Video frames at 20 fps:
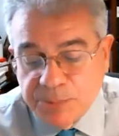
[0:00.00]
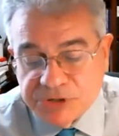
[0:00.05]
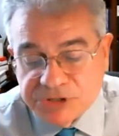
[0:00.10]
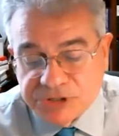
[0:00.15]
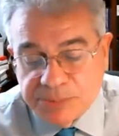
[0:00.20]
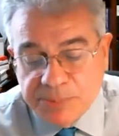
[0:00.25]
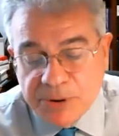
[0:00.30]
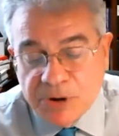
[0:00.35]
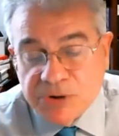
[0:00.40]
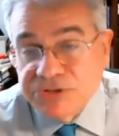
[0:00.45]
was
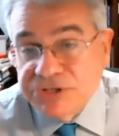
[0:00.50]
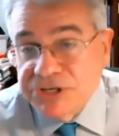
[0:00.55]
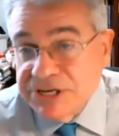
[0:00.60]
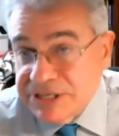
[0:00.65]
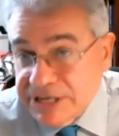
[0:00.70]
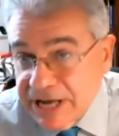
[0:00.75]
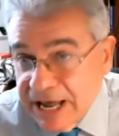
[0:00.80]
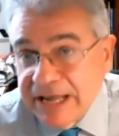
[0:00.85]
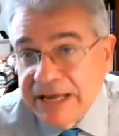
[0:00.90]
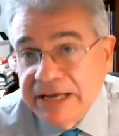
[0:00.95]
supposed to
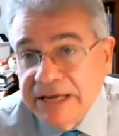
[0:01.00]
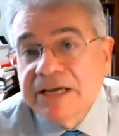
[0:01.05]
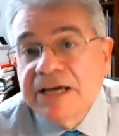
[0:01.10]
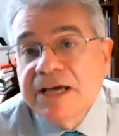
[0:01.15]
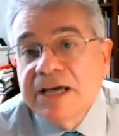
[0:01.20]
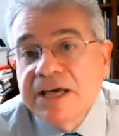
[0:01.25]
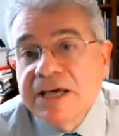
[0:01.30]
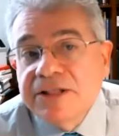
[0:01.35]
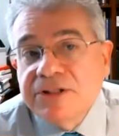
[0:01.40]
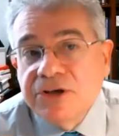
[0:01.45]
take
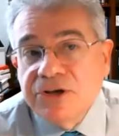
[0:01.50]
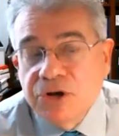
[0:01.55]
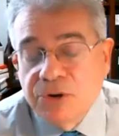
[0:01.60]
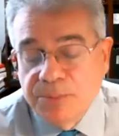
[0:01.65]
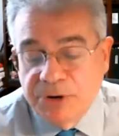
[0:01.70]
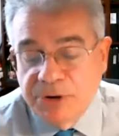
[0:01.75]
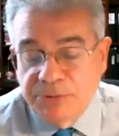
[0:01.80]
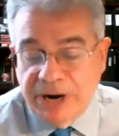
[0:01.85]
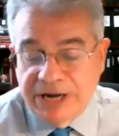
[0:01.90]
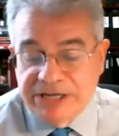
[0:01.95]
the
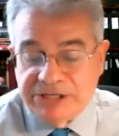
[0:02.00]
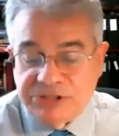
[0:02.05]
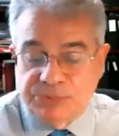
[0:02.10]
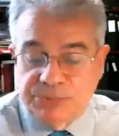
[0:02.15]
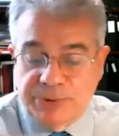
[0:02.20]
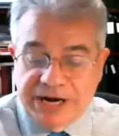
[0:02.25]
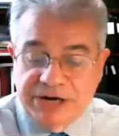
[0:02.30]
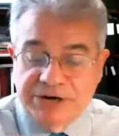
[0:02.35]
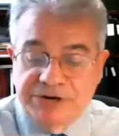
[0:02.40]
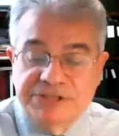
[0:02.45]
human rights
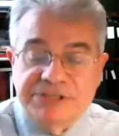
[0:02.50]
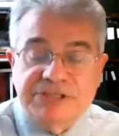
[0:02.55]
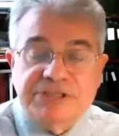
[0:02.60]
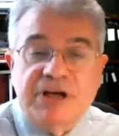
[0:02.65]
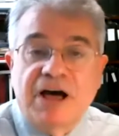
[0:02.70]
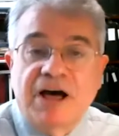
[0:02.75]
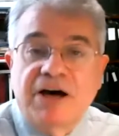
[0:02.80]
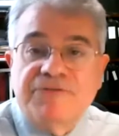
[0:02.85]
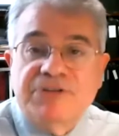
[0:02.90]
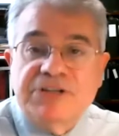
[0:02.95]
records
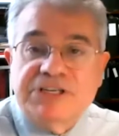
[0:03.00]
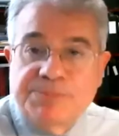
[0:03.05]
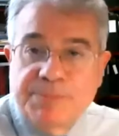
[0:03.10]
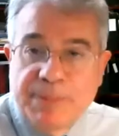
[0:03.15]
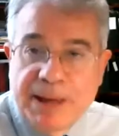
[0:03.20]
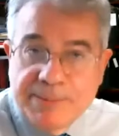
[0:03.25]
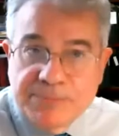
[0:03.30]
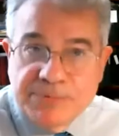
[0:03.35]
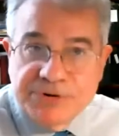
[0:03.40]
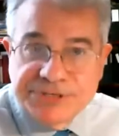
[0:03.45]
of its
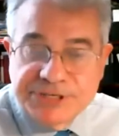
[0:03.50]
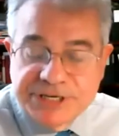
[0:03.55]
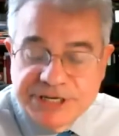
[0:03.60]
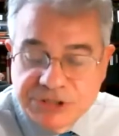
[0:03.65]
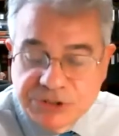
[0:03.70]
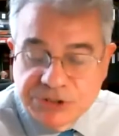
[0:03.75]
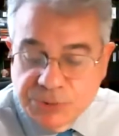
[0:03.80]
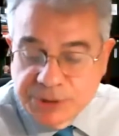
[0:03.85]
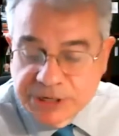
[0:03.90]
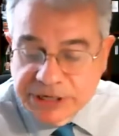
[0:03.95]
members
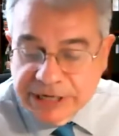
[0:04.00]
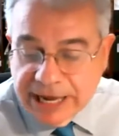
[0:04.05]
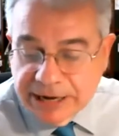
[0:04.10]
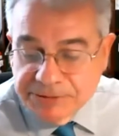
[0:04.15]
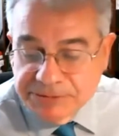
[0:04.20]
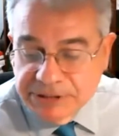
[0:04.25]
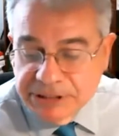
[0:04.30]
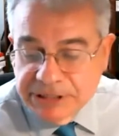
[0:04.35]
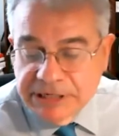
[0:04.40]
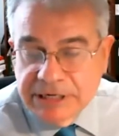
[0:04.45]
into account.